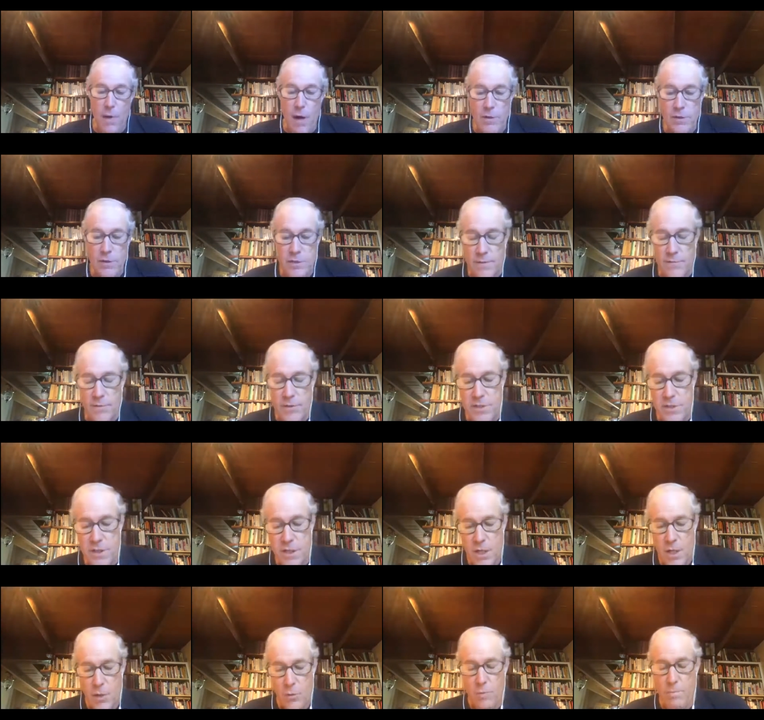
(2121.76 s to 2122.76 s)
of us
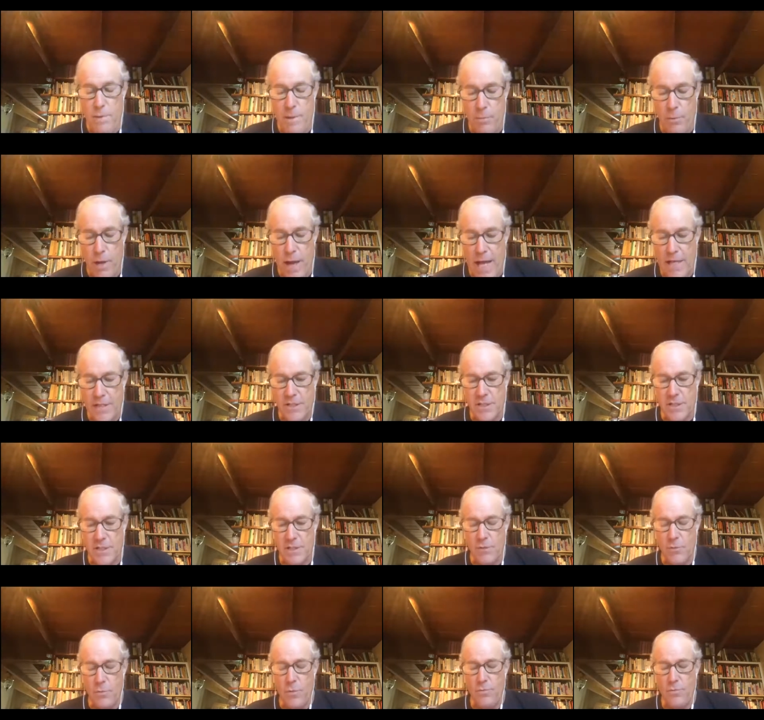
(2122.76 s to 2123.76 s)
when people ask, uh,
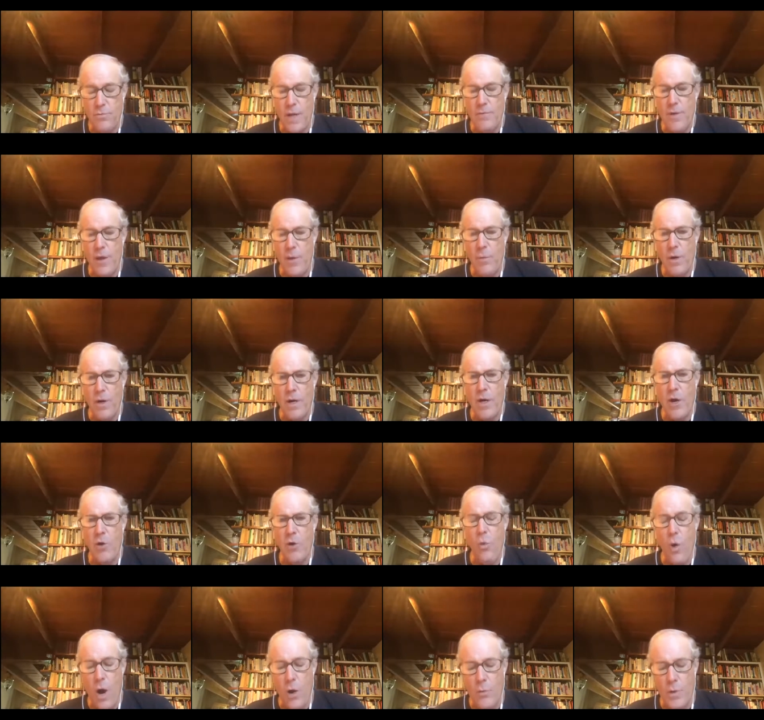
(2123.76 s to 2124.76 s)
they, they want to know
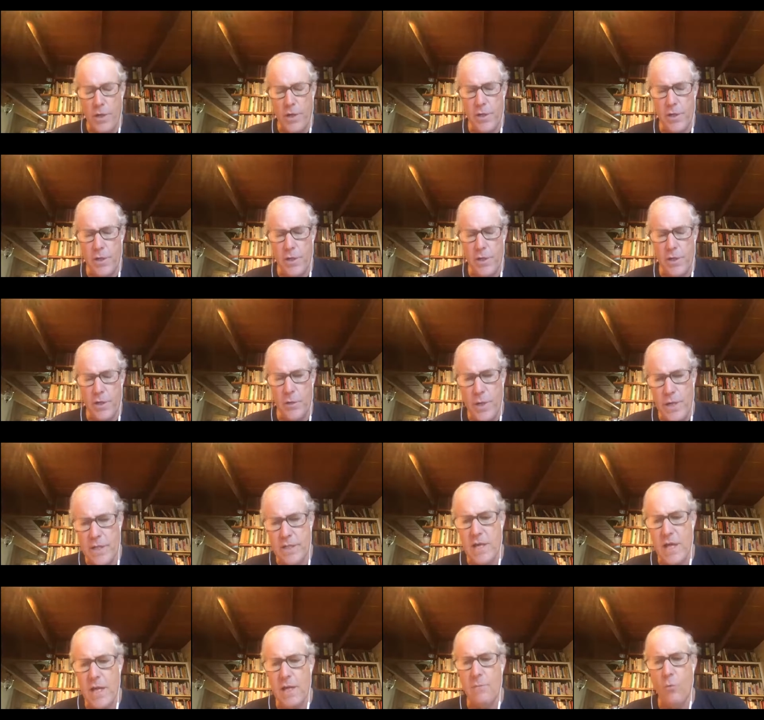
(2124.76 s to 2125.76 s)
what we do, we can
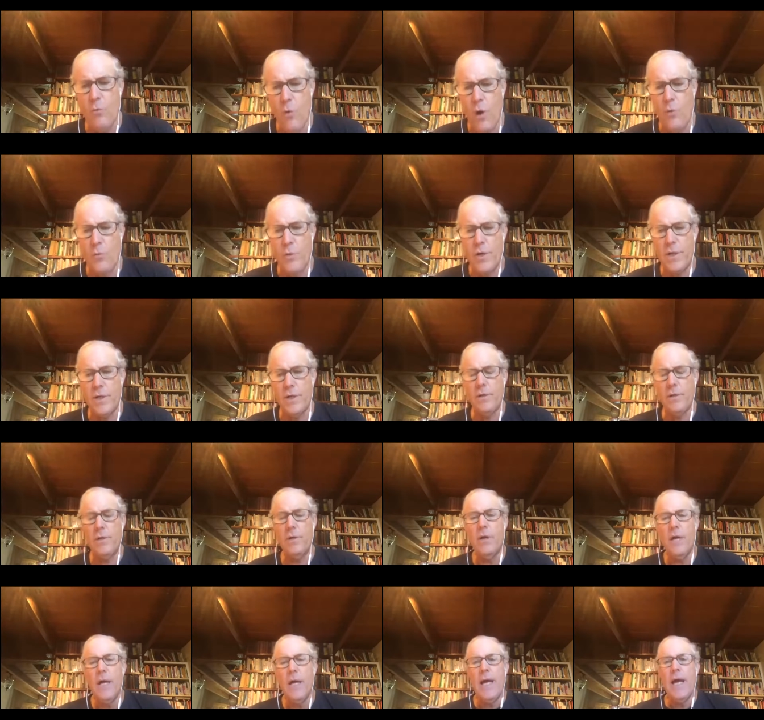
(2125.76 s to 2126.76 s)
tell them what we do.
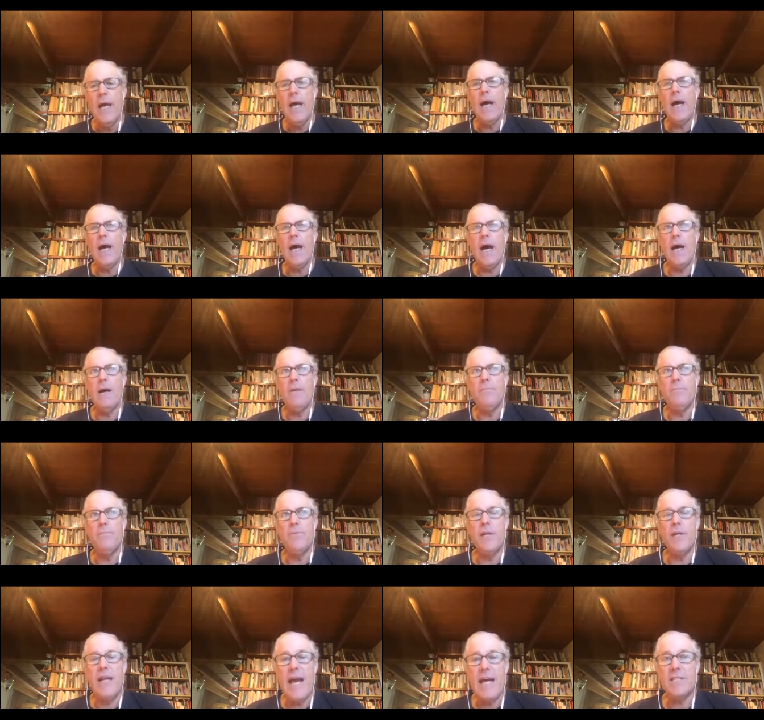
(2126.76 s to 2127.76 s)
Um, the
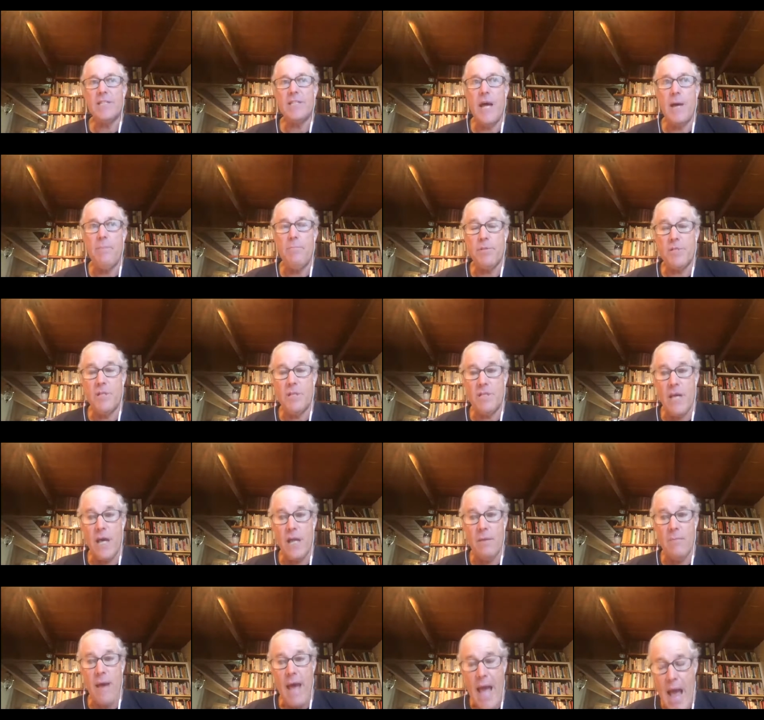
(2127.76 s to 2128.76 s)
next step is to tell them
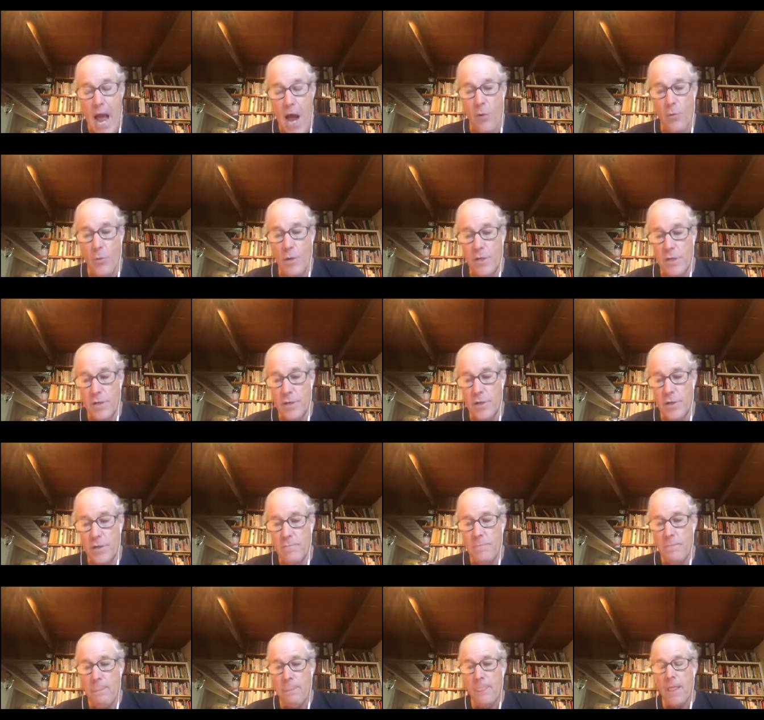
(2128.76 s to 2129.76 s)
how we do it.
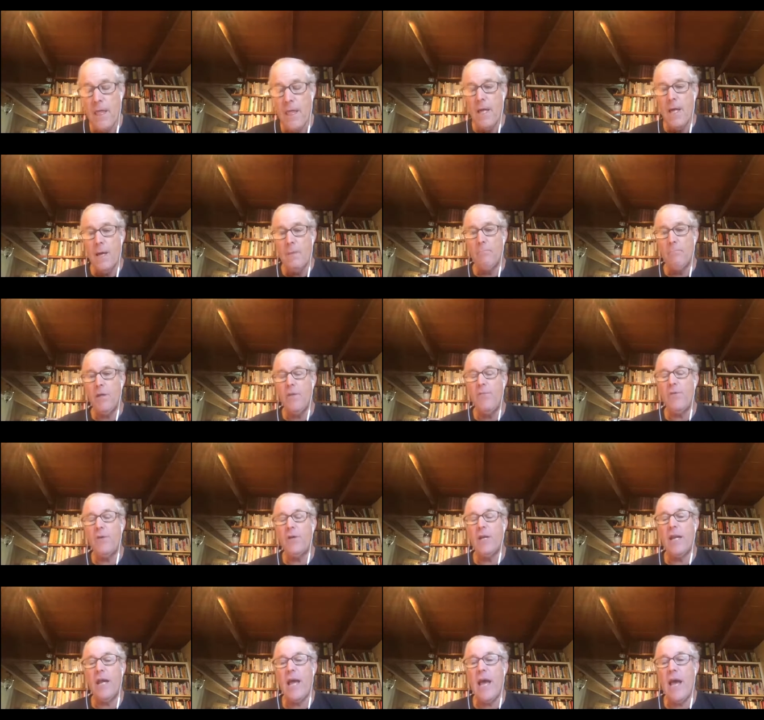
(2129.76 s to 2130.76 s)
But if you can
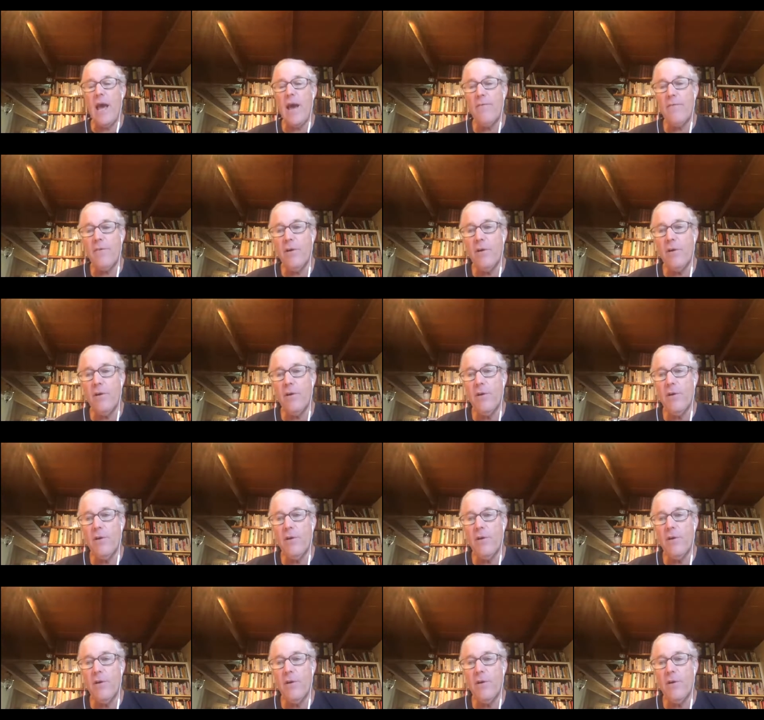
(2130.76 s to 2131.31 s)
ever